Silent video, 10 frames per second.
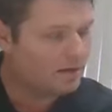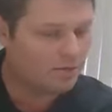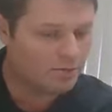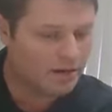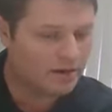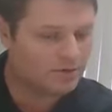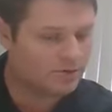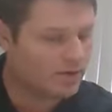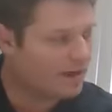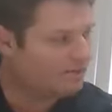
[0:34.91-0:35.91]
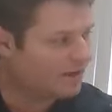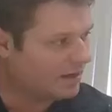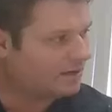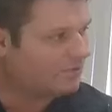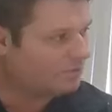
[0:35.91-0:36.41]
who began to
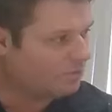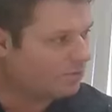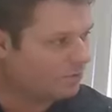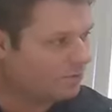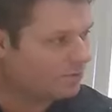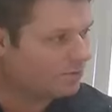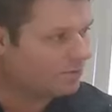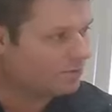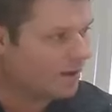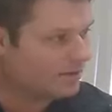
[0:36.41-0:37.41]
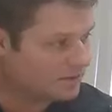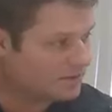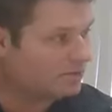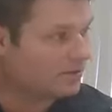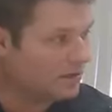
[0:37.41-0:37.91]
advocate for rights
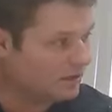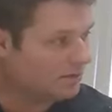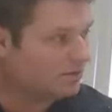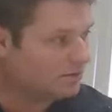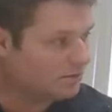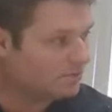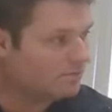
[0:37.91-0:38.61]
so that he could